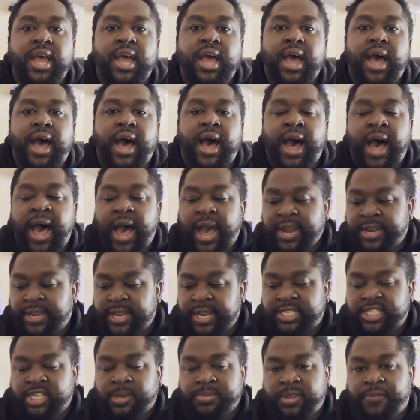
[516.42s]
I did
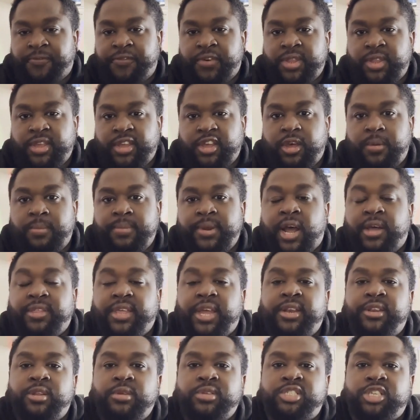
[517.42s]
something for them, now
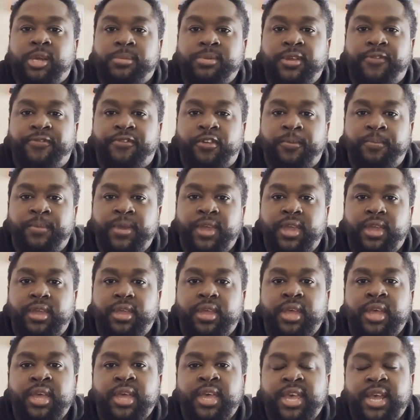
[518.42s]
they do something for me.
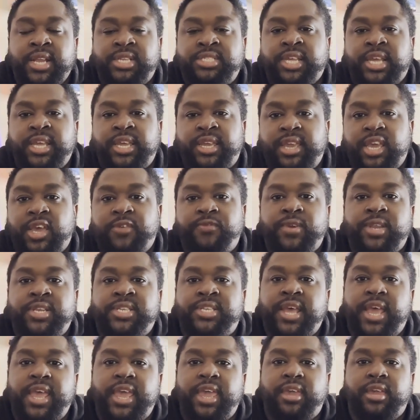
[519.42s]
It's the give and
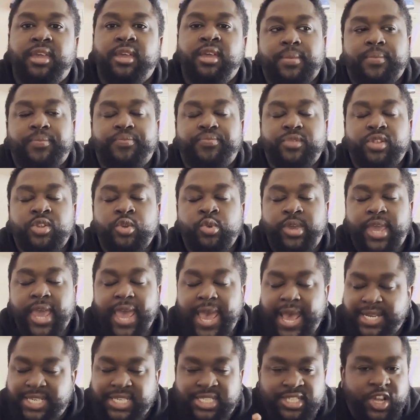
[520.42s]
take. You
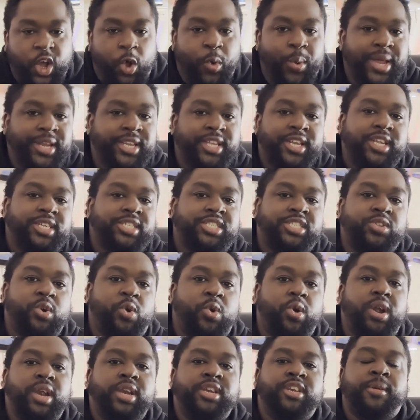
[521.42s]
can't just go into the
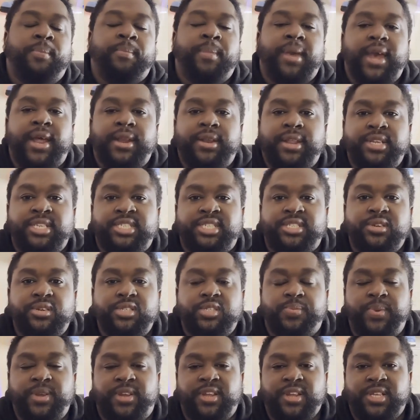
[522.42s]
store demanding shoes,
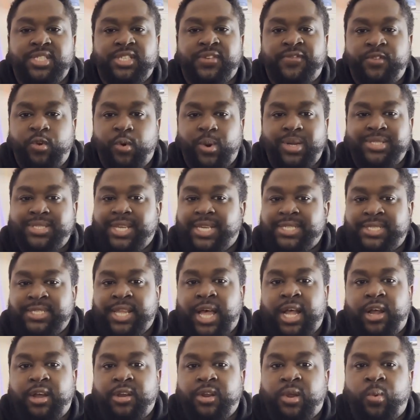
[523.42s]
because of course that's
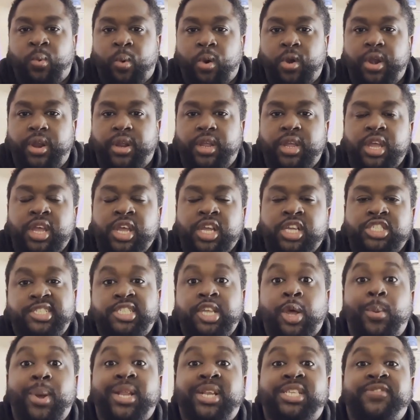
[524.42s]
not going to work.
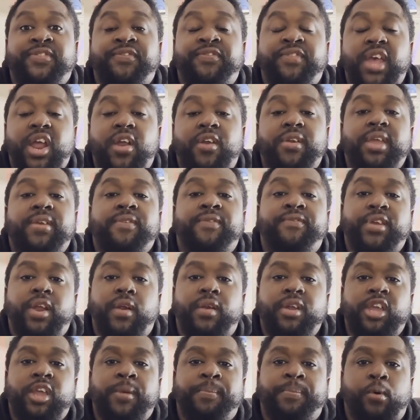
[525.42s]
So it's very,
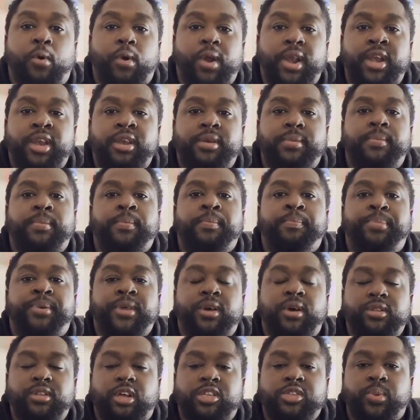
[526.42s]
very important.
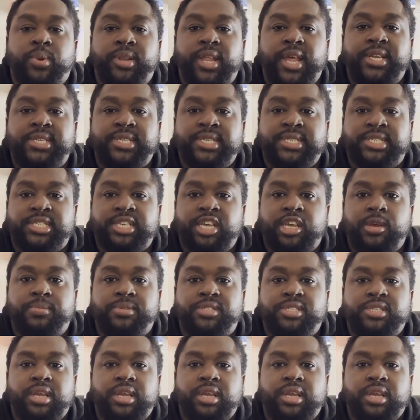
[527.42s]
Build those relationships,